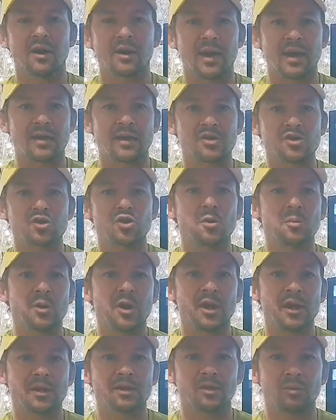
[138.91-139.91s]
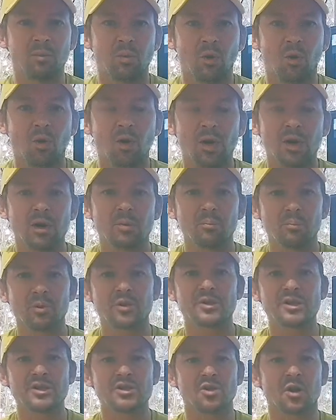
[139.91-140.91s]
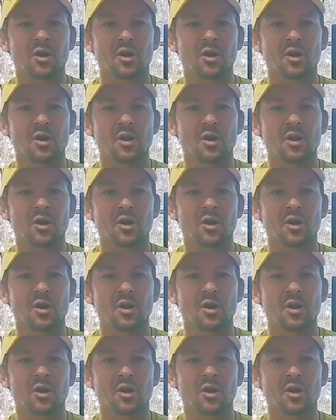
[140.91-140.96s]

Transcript: Okay, assume you're going to hit the ball pretty